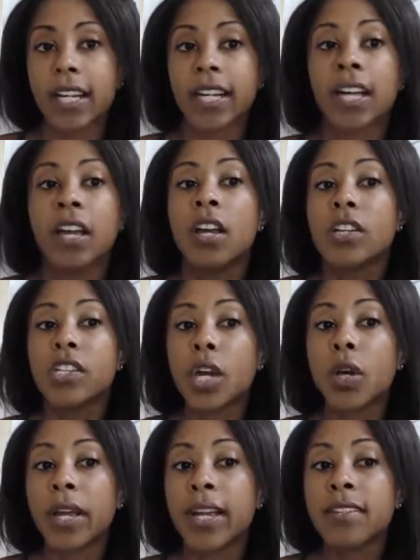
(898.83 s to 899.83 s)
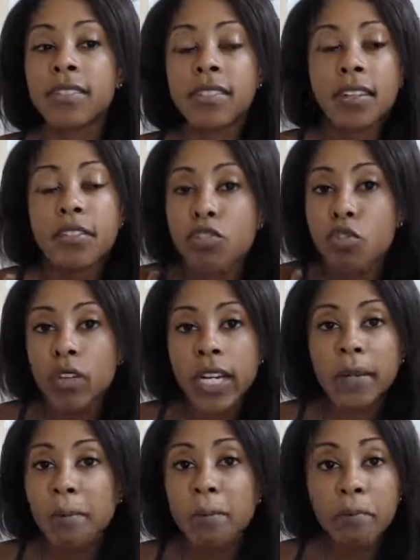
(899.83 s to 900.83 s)
Like, so it's
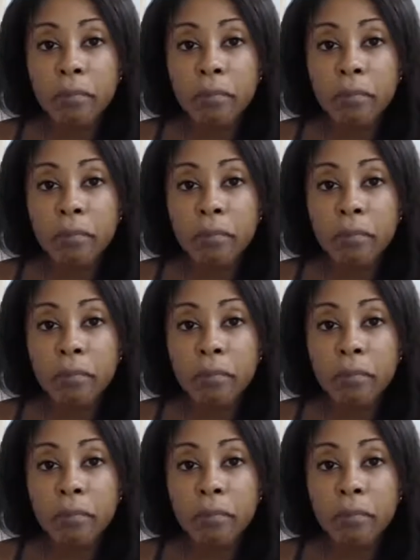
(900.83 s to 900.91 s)
dream